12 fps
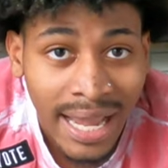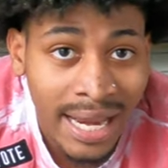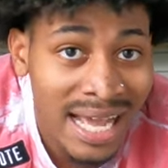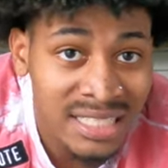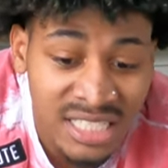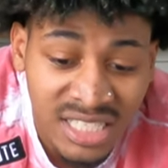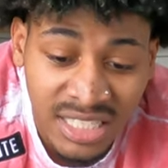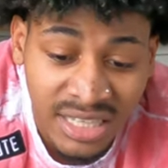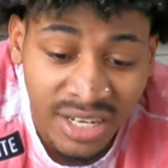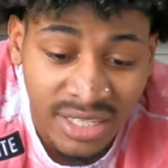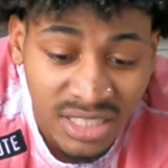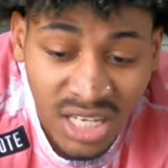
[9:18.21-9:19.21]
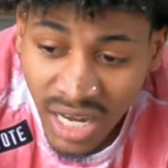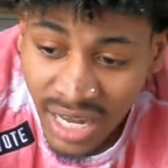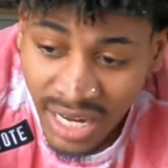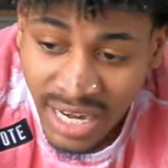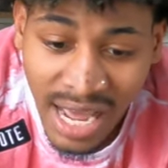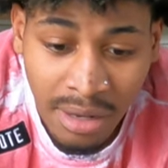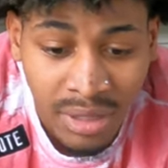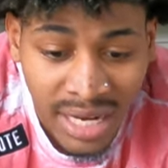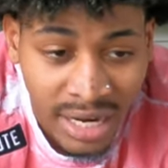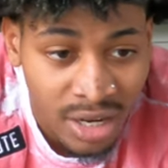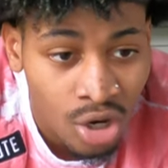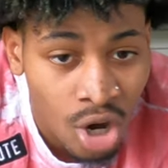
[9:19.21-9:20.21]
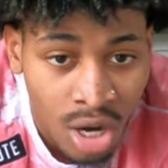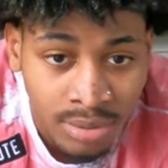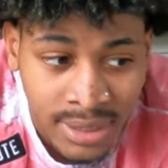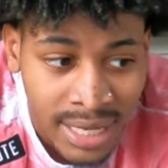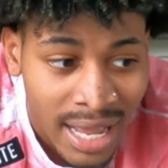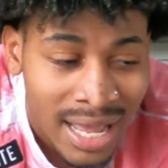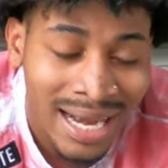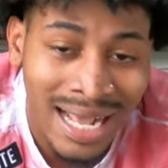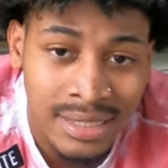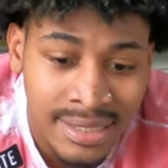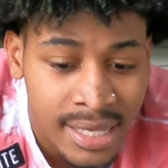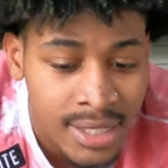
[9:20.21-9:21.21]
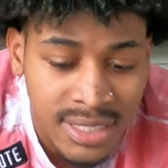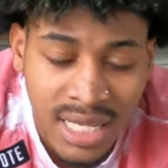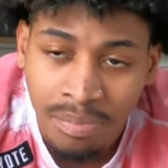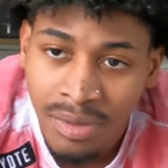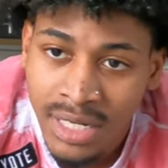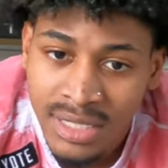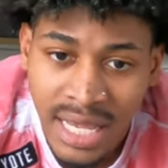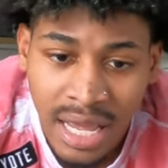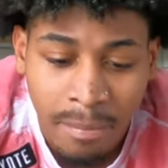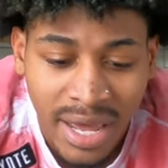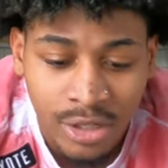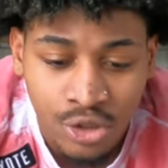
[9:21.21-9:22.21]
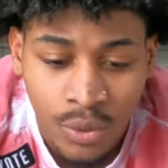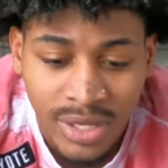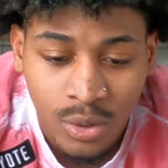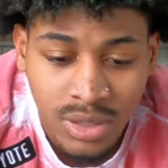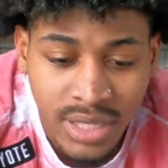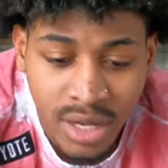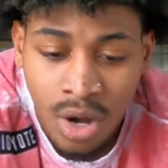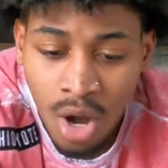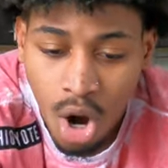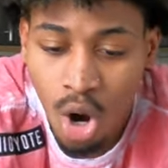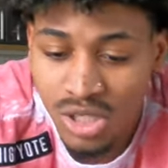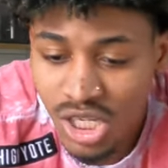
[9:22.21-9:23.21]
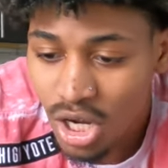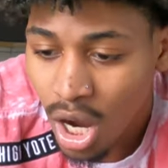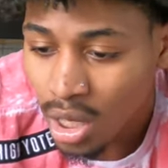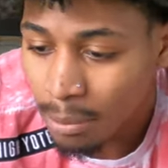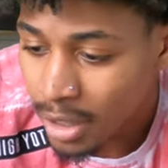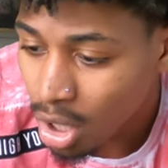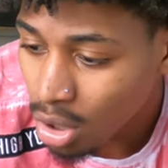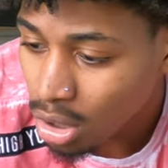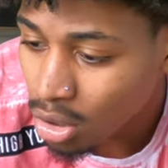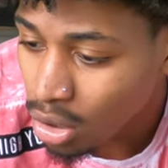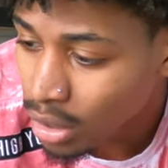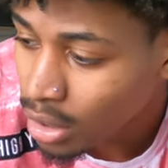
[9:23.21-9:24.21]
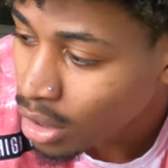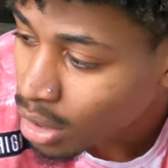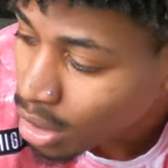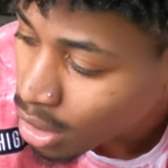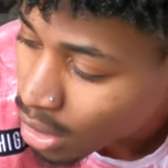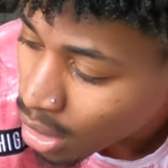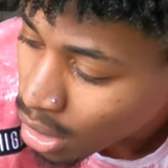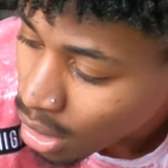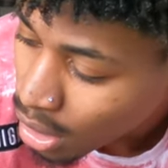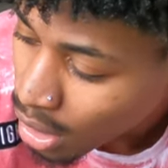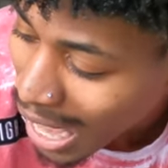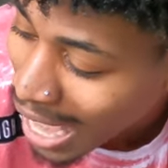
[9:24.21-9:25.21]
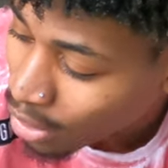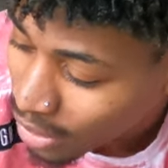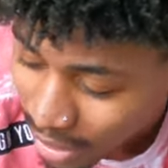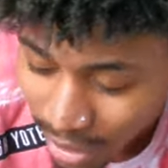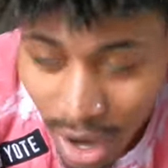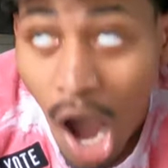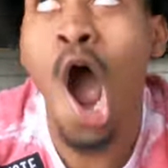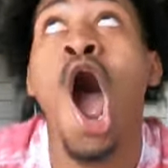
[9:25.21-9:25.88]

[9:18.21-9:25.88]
And I just sit there and took it, and, I, and you know what I'm saying. And I still slept in the same bed as you, and you still. Oh, she calling me. Oh Lord, I don't care.